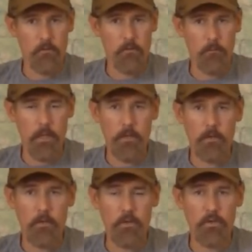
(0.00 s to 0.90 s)
the
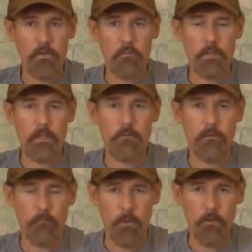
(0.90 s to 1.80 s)
better you can be
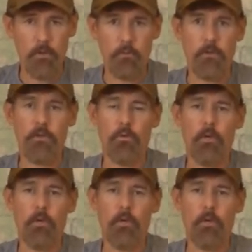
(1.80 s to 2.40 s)
familiar with your